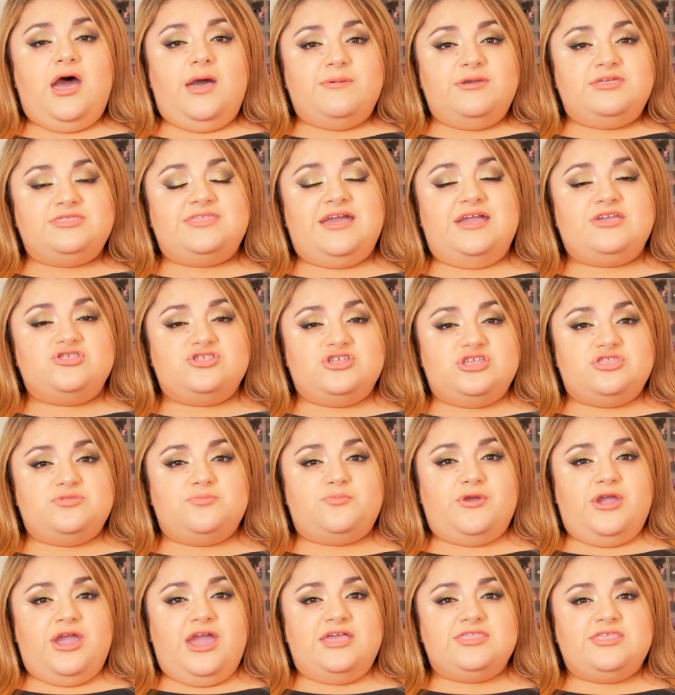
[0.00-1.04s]
extensions
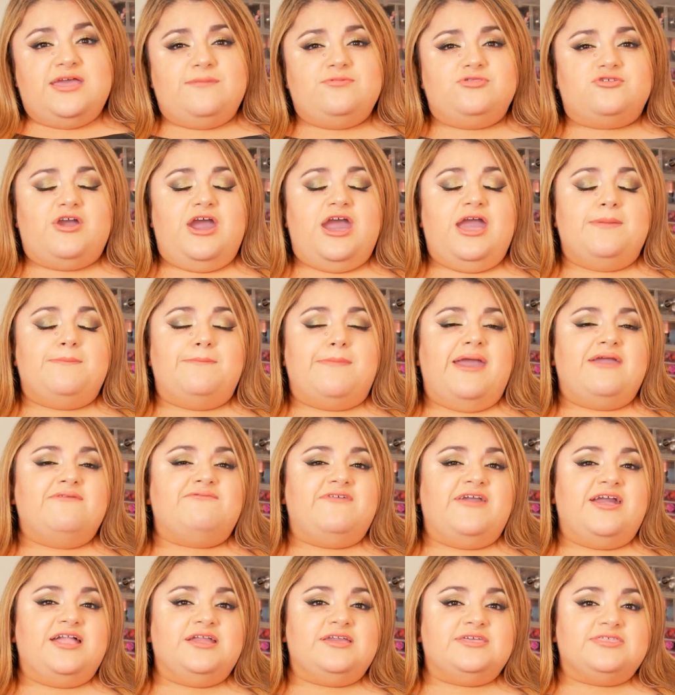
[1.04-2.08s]
brands. I've tried My
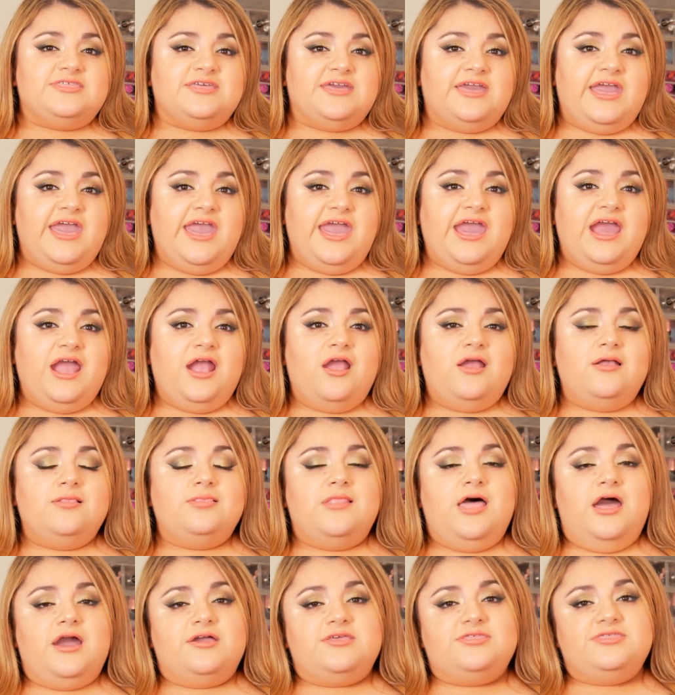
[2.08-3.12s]
Fantasy Hair,
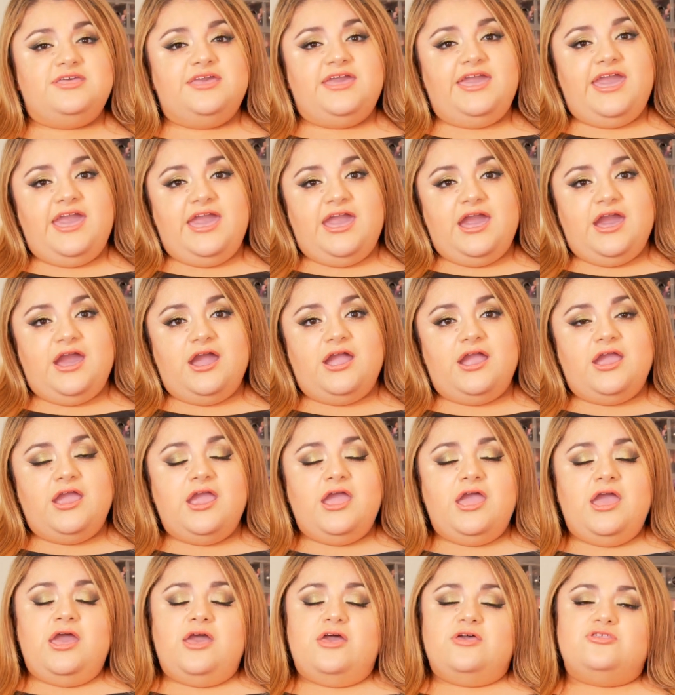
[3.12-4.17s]
Luxie Hair,
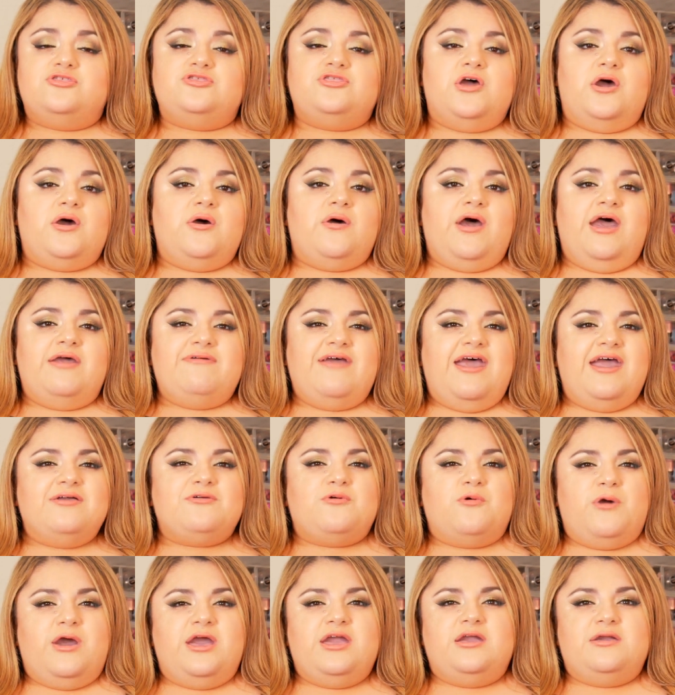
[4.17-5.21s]
so I've had
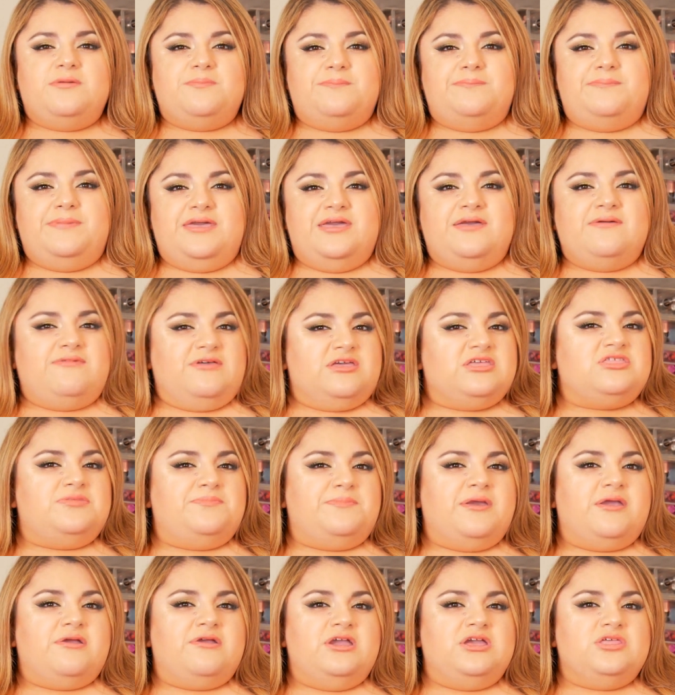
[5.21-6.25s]
quite a bit of
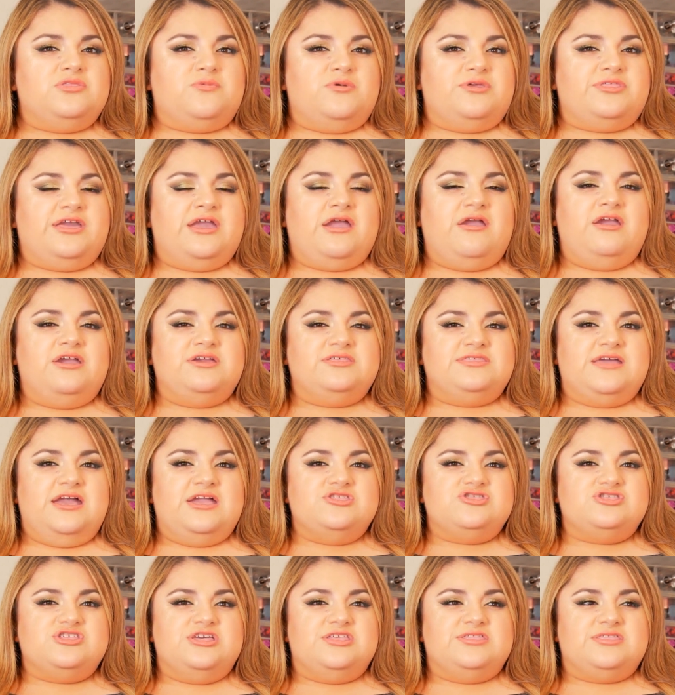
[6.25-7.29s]
experience with hair
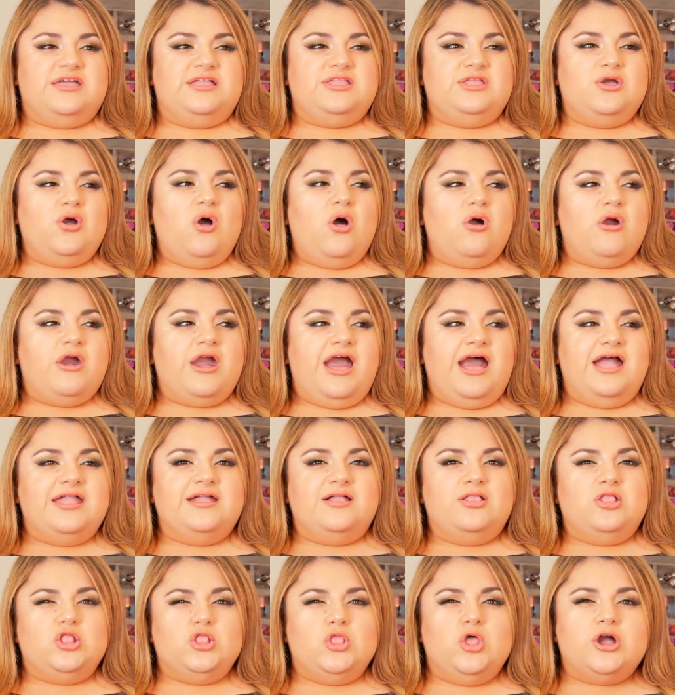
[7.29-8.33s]
extensions, and they all kind
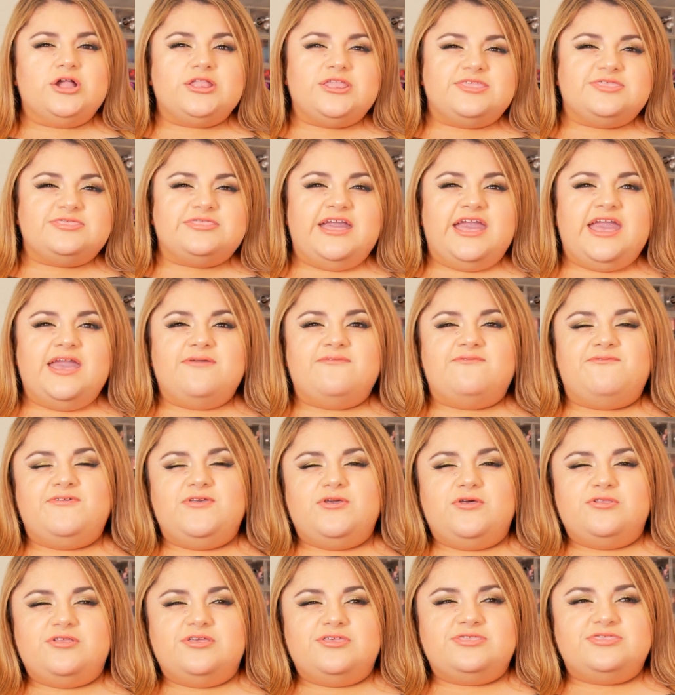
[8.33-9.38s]
of look the same,
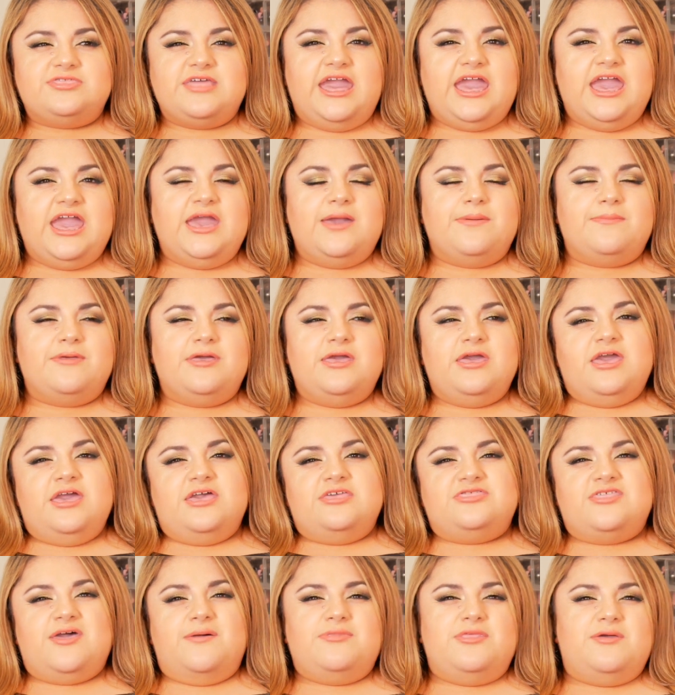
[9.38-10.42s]
feel the same.
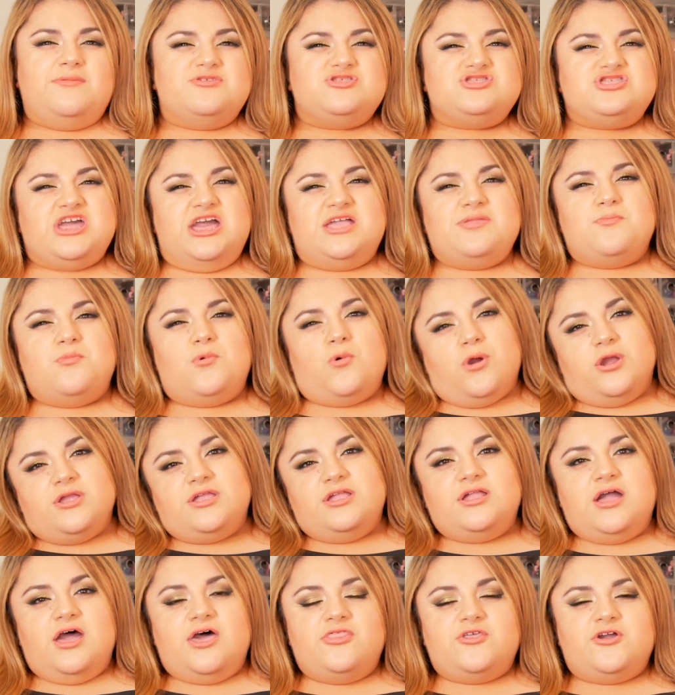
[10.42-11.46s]
Some of them shed more
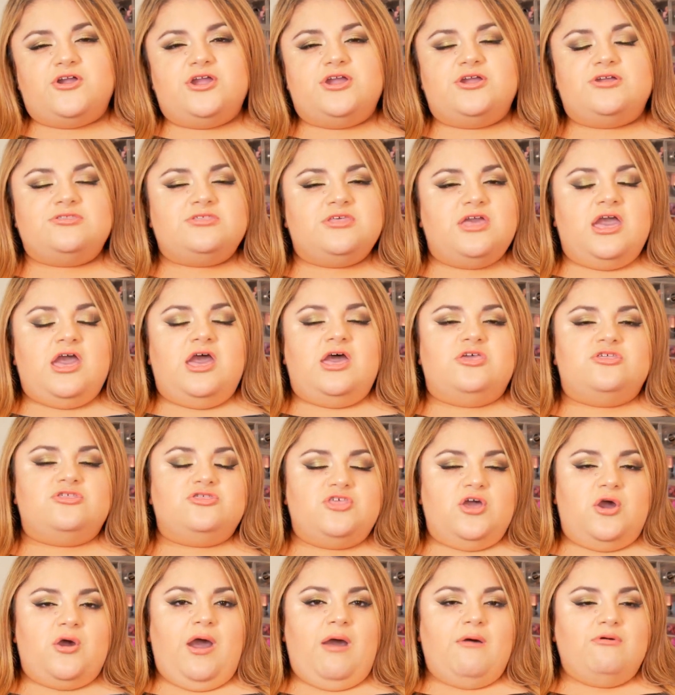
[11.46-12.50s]
than others,
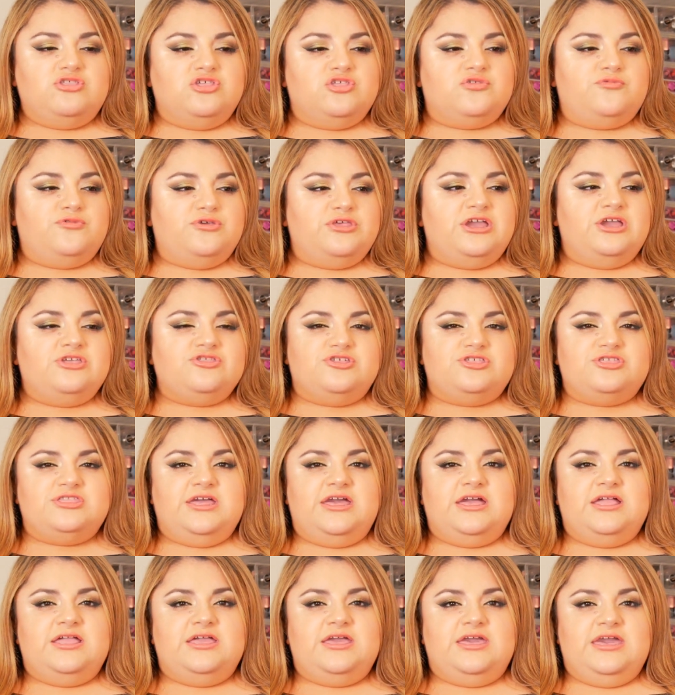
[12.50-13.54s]
so I was just really
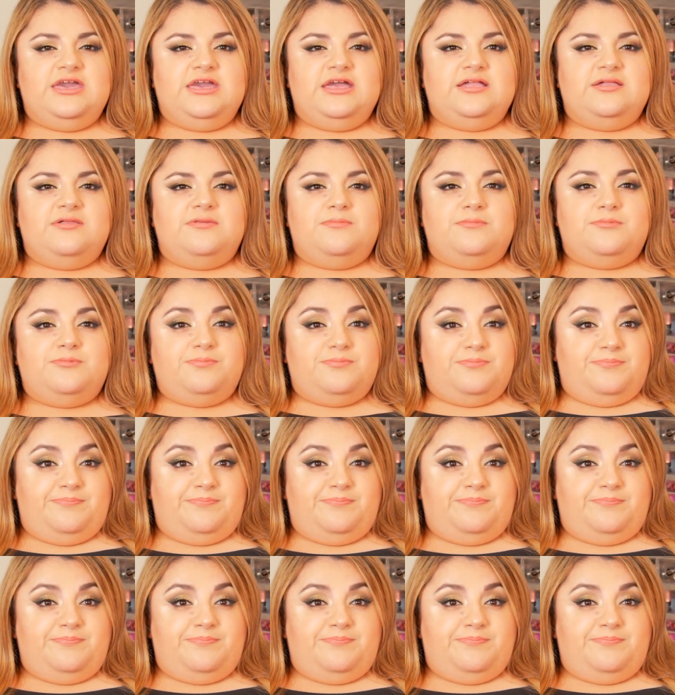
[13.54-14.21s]
interested in